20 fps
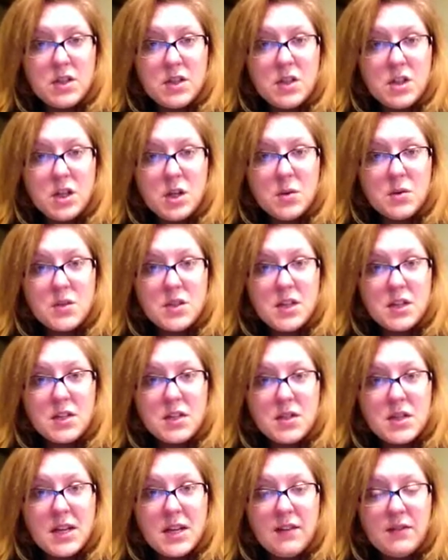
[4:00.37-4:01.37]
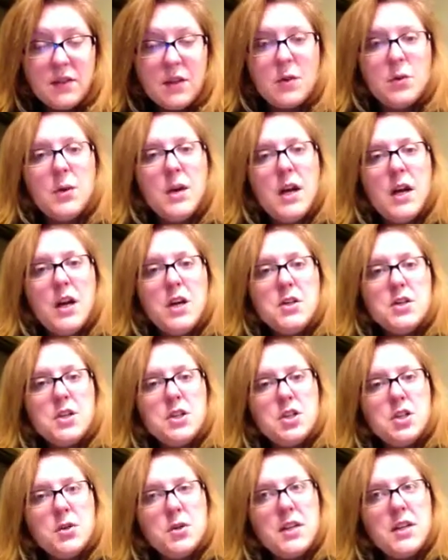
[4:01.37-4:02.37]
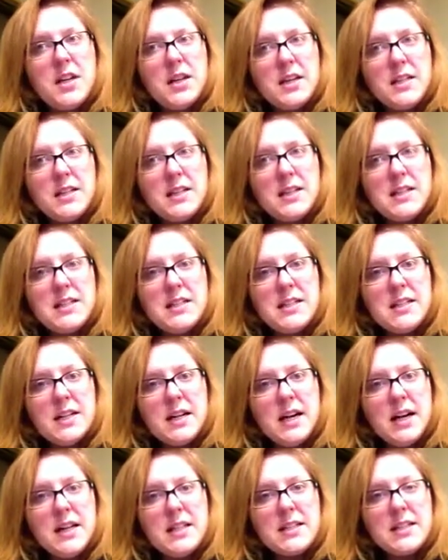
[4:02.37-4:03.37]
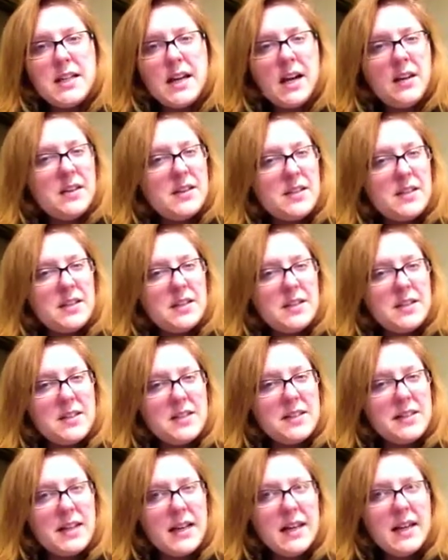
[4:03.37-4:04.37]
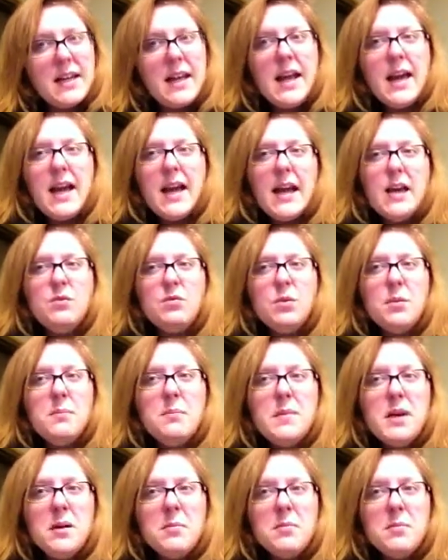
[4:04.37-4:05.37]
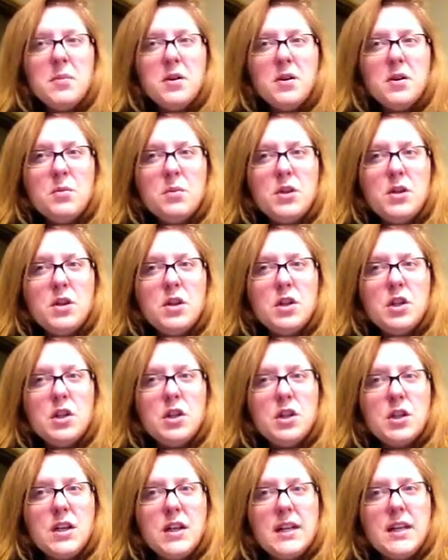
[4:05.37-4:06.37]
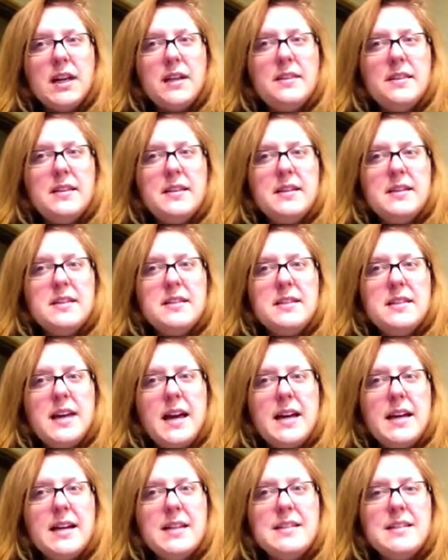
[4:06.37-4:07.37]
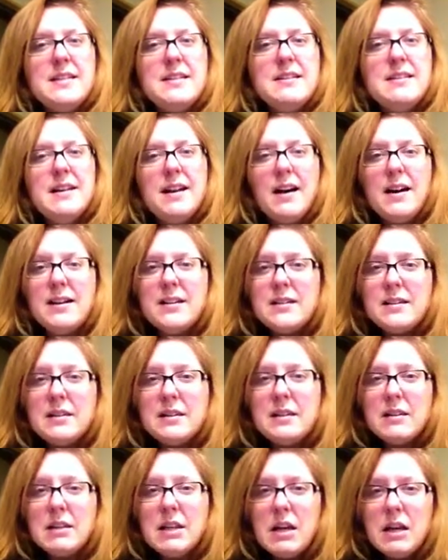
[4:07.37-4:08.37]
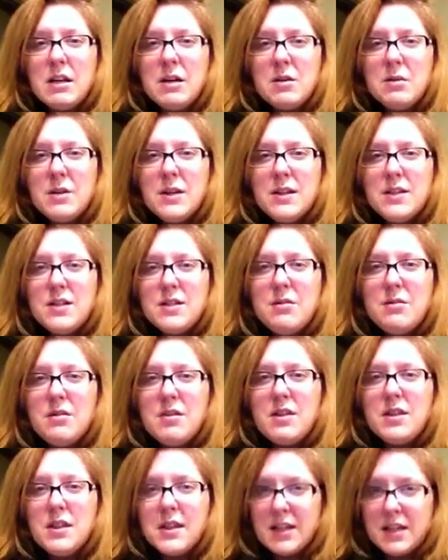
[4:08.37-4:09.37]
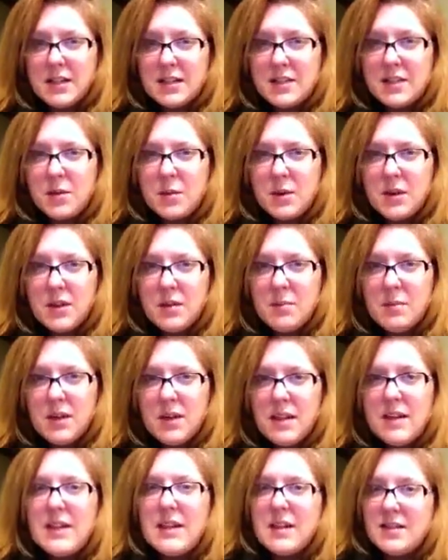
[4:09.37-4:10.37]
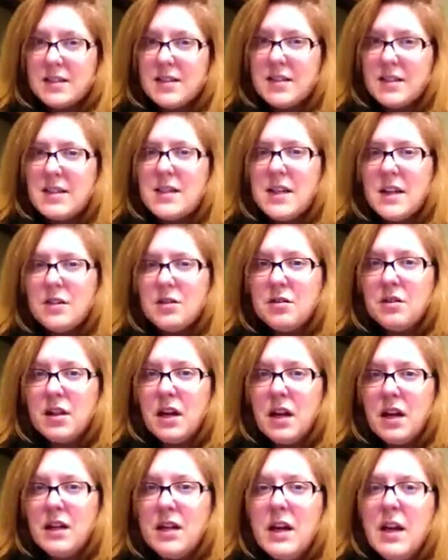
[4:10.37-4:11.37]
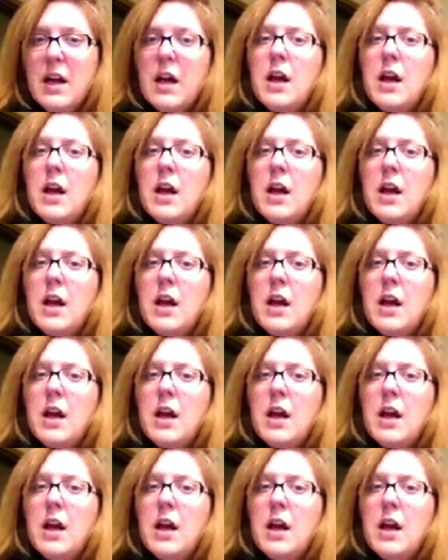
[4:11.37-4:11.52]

to the tones that I just gave you so that you can get an idea as to how that's going to sit. And remember when you're looking at this that it's not as low as you think it's going to be. Yes, it's a tenor line,